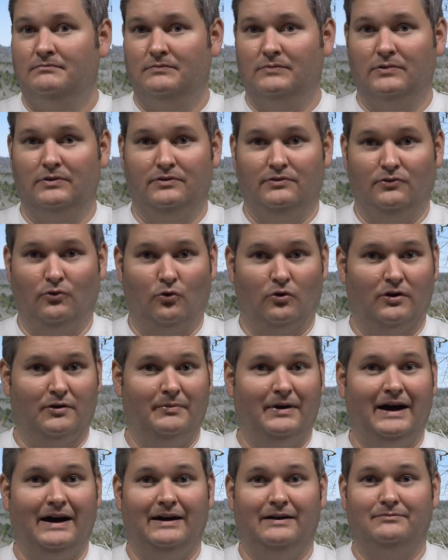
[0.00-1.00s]
nor
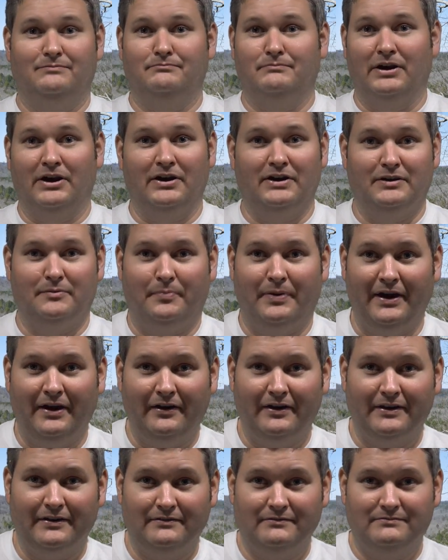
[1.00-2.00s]
am I married to
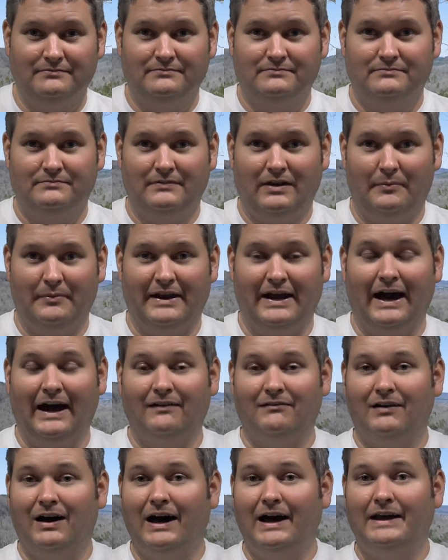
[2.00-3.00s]
Parrot. I mean,
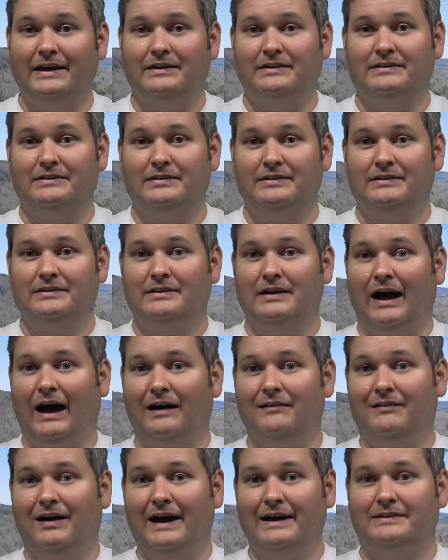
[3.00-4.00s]
I like,
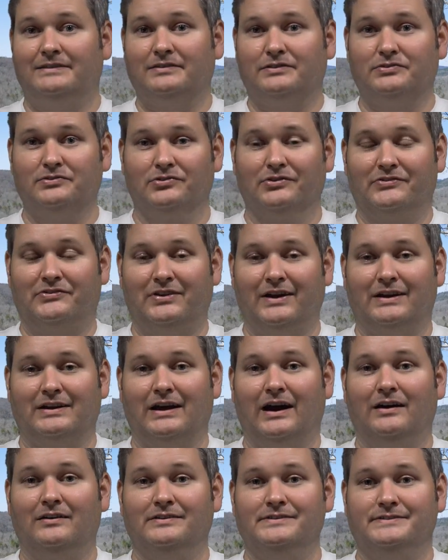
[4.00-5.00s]
I like the coolest
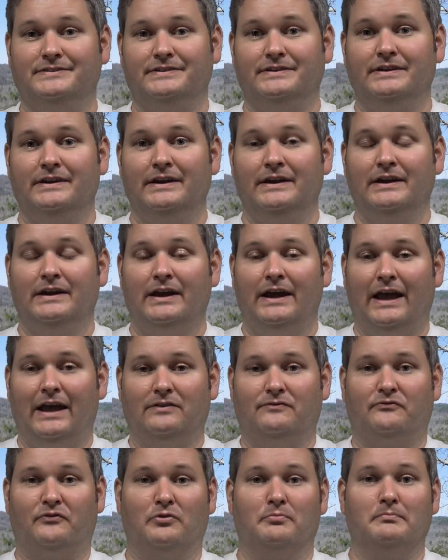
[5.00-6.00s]
technology.
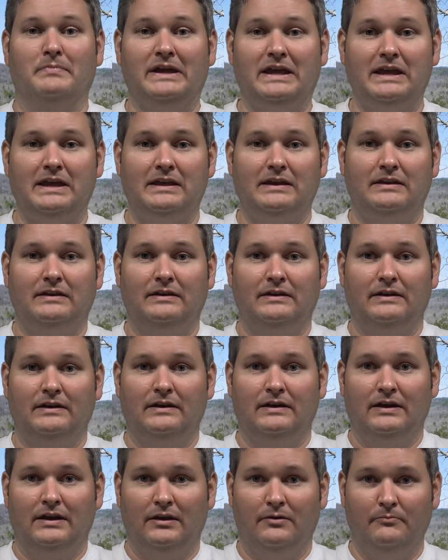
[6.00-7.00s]
And for me,
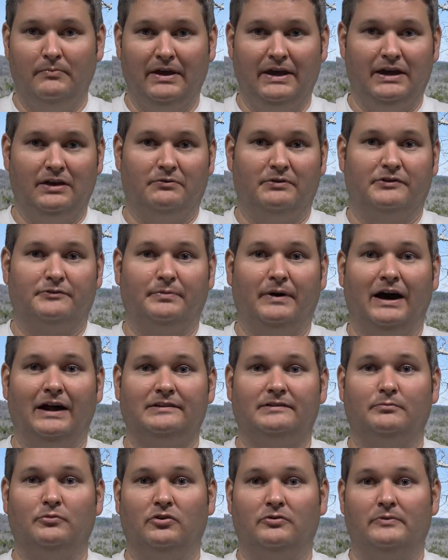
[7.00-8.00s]
being a
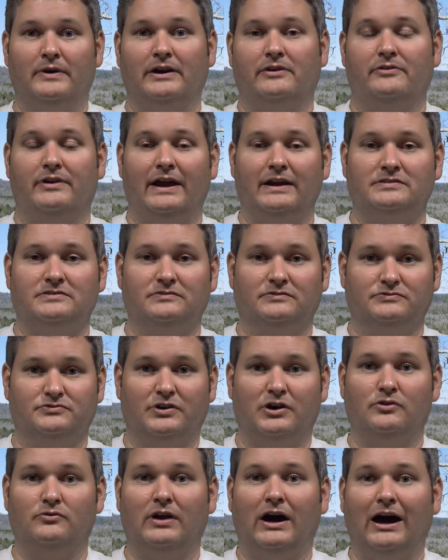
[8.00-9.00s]
responsible and recreational
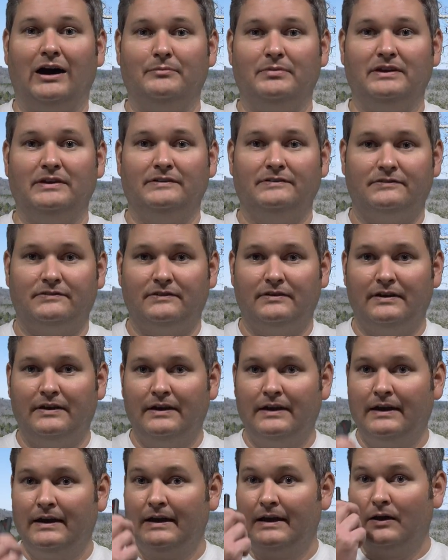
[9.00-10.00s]
drone hobbyist,
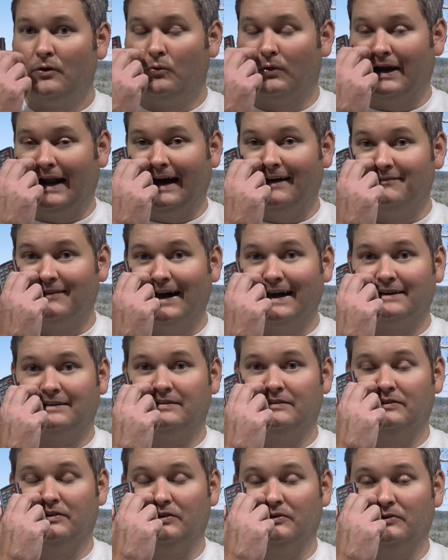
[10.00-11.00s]
what I like
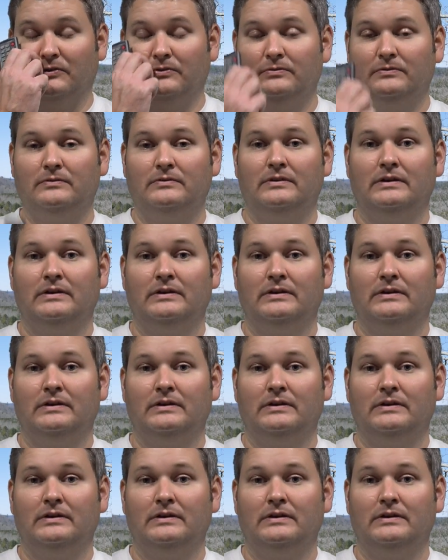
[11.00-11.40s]
to do